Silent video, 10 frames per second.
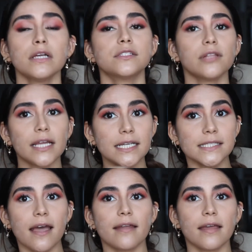So like I
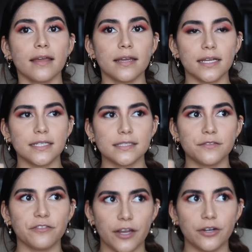said, it is
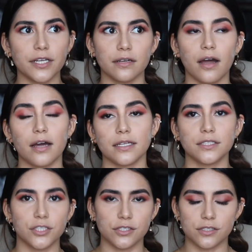very hot
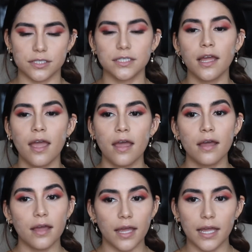in Houston,
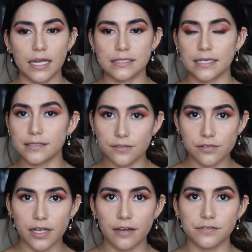and I
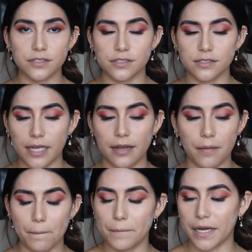definitely have to
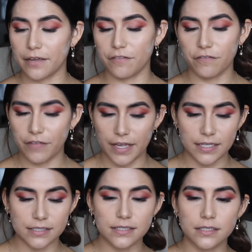set my
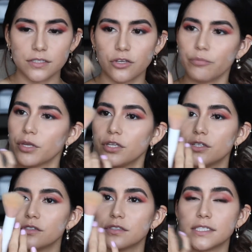face. So I'm gonna
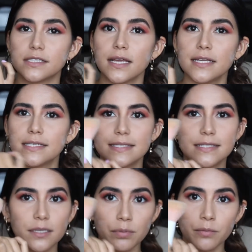use this
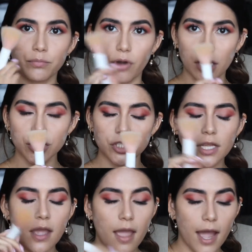stippling brush.
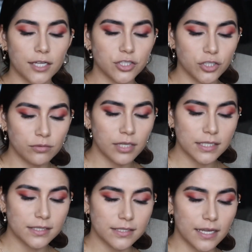I don't
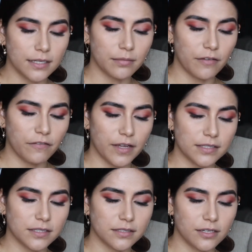like setting my
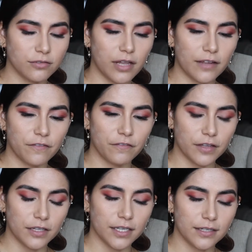face because I don't like
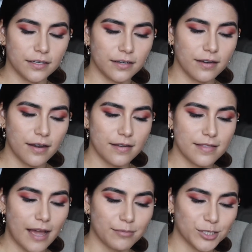feeling
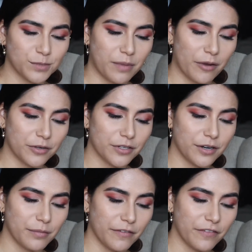that much powder
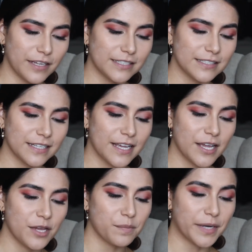on my face,
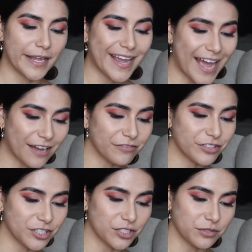but I have
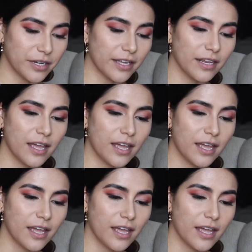to do it.